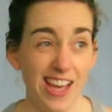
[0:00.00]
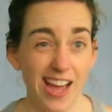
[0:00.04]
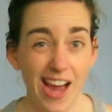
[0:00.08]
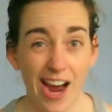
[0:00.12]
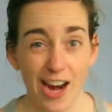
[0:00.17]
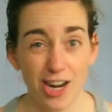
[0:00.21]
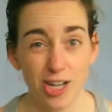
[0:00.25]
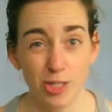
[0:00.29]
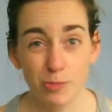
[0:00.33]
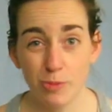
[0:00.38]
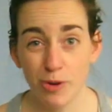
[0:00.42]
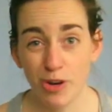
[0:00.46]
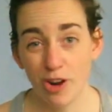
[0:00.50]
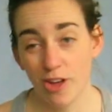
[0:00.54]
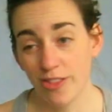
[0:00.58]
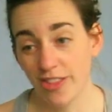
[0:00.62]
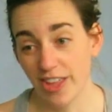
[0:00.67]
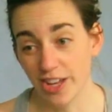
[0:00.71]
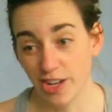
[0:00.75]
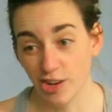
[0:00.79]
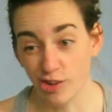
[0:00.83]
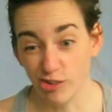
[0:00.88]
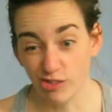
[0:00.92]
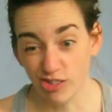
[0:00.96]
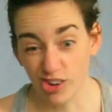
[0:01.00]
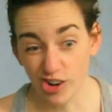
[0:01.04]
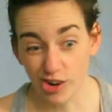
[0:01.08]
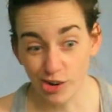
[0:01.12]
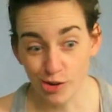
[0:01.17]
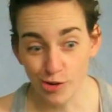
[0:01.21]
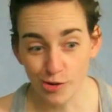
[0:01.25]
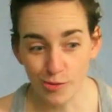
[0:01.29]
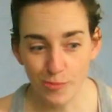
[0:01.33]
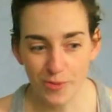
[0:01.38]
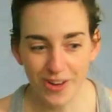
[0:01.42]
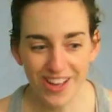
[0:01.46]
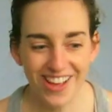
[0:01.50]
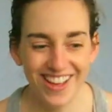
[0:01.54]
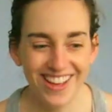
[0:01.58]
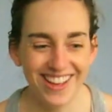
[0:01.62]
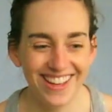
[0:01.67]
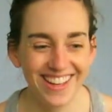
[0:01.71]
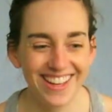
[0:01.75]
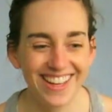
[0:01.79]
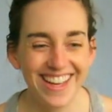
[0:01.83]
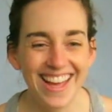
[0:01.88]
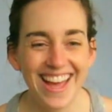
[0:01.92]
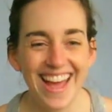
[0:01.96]
I just put on like a robe
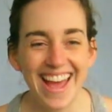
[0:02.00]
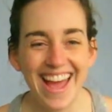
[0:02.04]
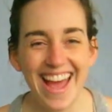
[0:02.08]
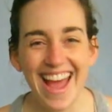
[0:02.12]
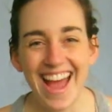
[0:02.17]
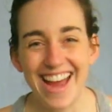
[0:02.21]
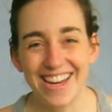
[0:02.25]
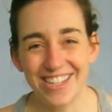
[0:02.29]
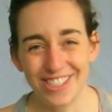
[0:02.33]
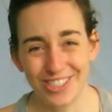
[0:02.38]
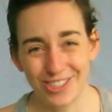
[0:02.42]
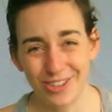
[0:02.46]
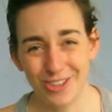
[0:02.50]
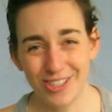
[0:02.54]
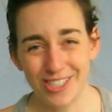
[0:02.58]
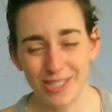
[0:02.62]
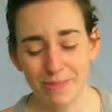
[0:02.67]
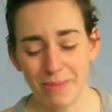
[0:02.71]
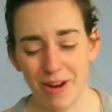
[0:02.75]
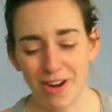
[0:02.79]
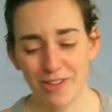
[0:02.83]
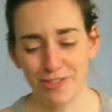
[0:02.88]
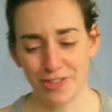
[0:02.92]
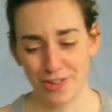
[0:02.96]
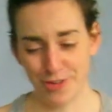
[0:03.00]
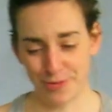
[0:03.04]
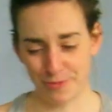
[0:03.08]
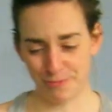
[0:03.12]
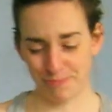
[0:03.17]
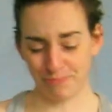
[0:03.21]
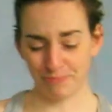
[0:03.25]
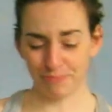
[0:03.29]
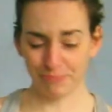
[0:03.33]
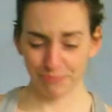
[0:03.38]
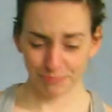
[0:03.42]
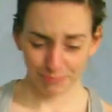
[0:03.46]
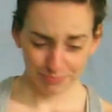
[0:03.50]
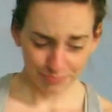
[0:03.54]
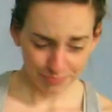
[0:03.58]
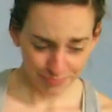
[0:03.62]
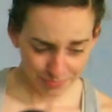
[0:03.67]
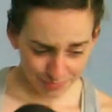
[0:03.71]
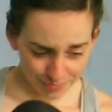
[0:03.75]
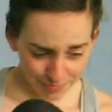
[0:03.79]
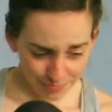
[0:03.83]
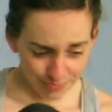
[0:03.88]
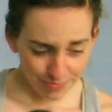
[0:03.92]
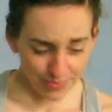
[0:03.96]
and just do this in my room.
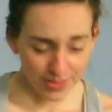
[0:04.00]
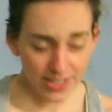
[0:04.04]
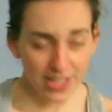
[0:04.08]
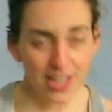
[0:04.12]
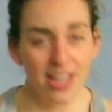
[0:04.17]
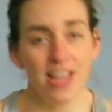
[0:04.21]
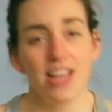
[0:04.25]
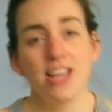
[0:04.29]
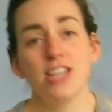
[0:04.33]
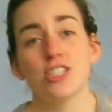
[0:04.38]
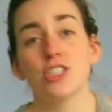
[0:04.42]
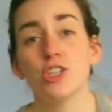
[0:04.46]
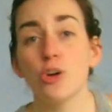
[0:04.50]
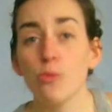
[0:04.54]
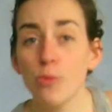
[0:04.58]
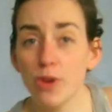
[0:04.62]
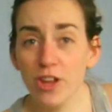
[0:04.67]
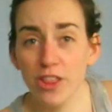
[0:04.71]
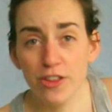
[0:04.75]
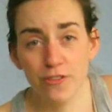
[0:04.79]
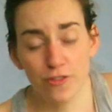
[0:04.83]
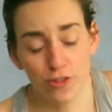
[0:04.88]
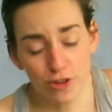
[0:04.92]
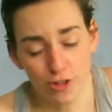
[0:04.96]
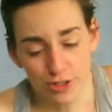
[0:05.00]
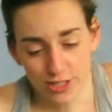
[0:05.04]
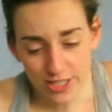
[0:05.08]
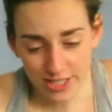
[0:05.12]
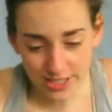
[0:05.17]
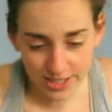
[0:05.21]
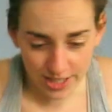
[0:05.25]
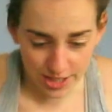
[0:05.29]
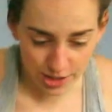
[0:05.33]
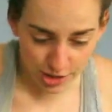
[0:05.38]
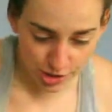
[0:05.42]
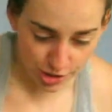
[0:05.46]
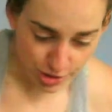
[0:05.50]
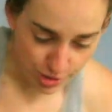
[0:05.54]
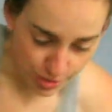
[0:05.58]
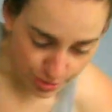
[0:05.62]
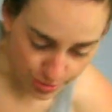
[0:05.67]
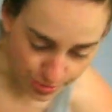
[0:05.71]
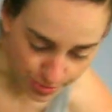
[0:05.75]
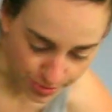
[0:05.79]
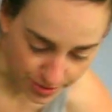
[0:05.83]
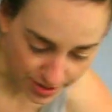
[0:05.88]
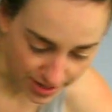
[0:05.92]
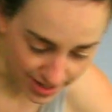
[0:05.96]
So one of the first things I
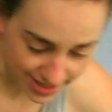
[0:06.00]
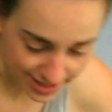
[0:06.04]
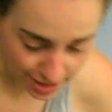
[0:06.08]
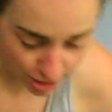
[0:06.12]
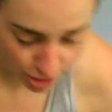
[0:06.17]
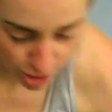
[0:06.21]
do is I'll